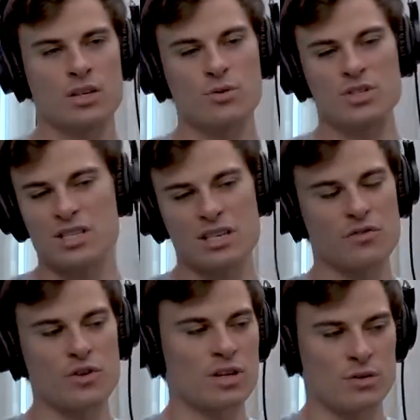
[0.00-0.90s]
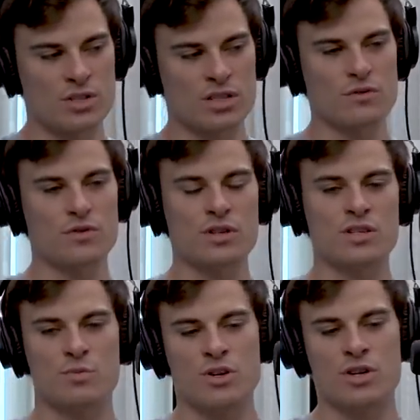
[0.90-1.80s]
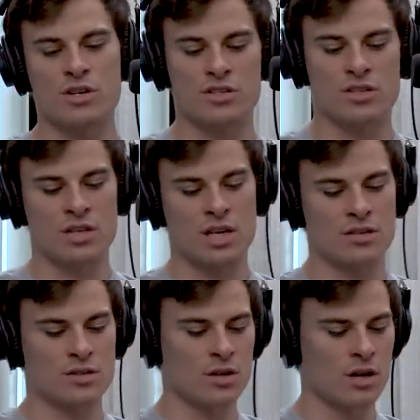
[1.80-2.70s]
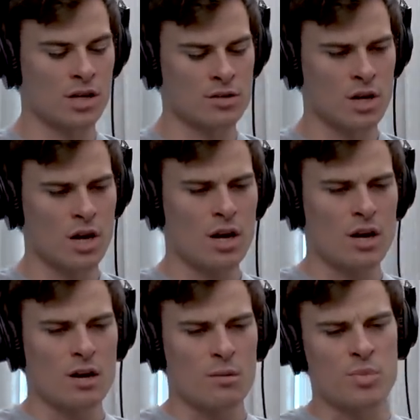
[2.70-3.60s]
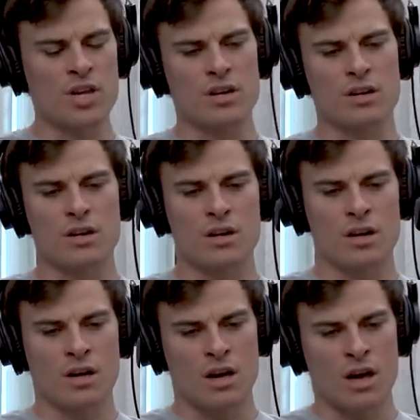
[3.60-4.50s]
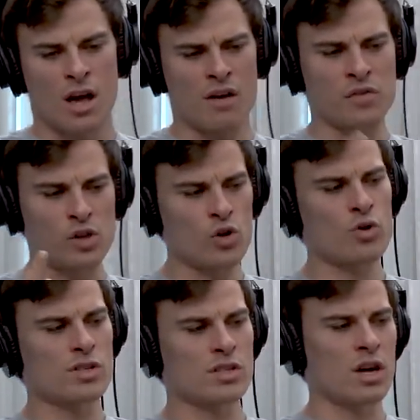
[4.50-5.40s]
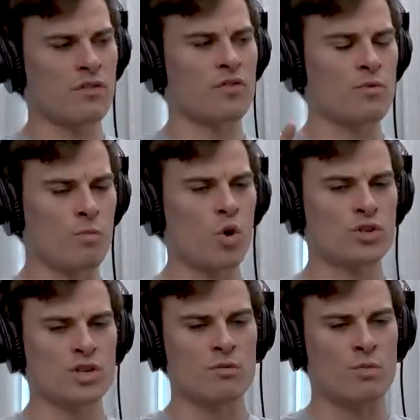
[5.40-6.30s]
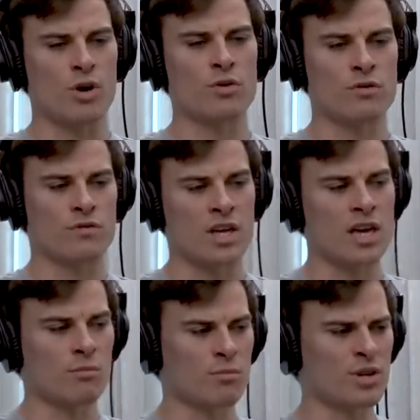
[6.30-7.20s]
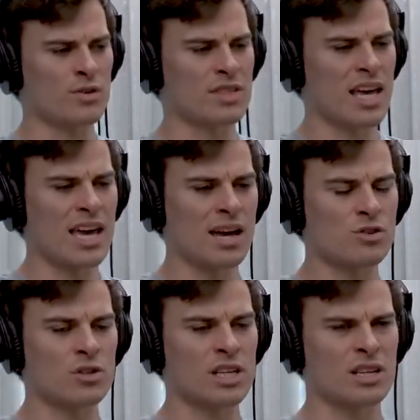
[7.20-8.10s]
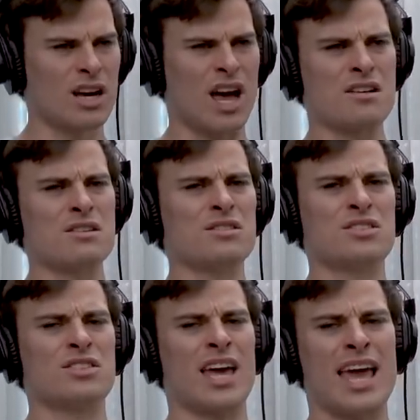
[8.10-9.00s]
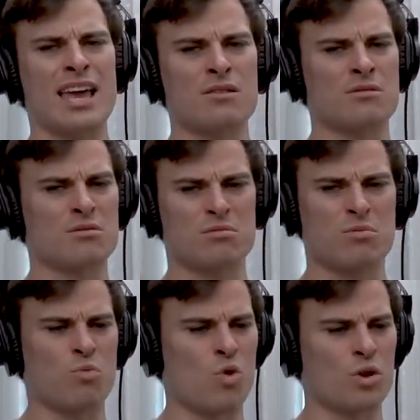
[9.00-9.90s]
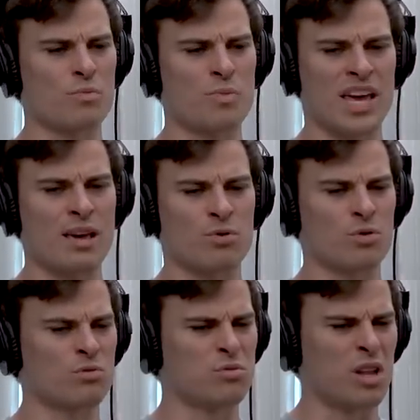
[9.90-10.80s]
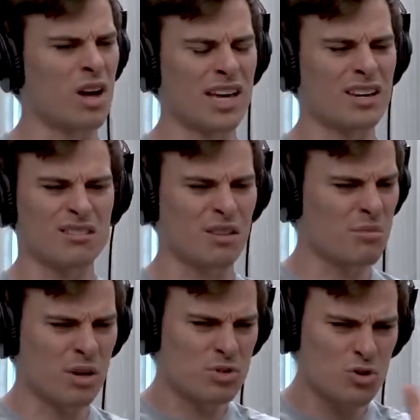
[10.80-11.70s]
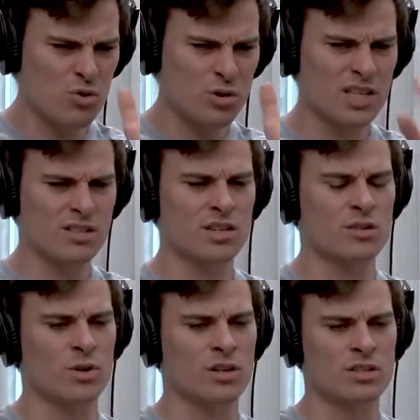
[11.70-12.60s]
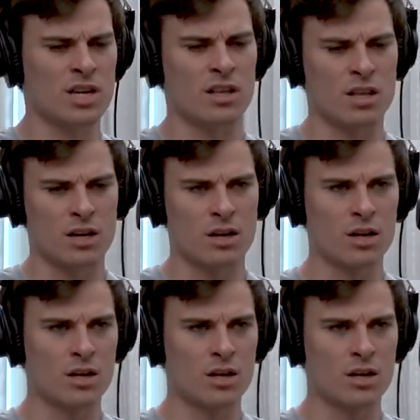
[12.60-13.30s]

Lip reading: So it was a different experience to these guys. But I've learned stuff from watching both of them because they actually understand what people like. I'm too autistic to understand that.